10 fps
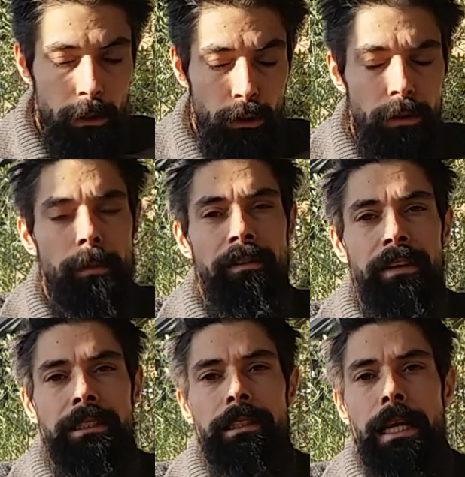do some
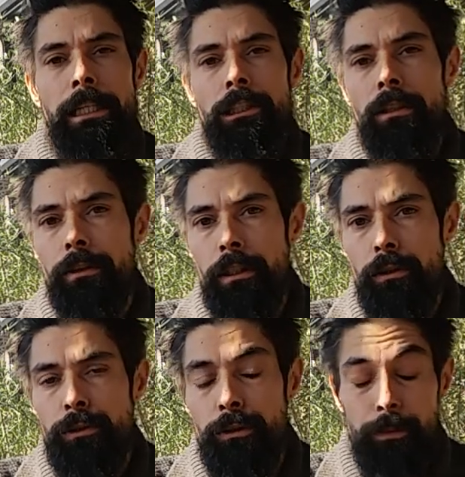investigation on the
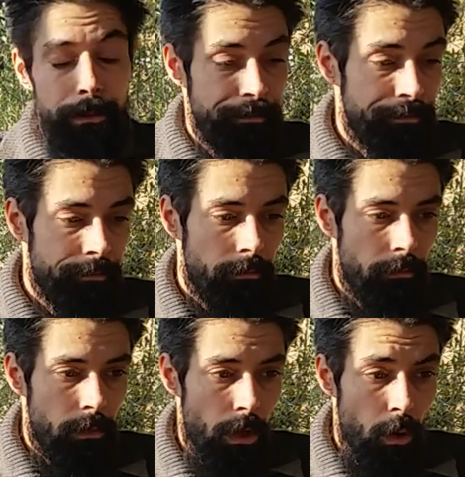YouTube.
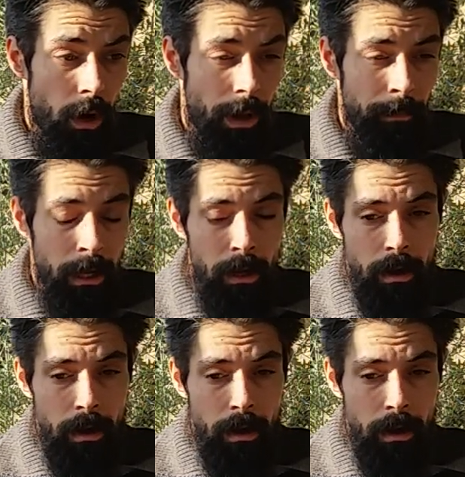Well,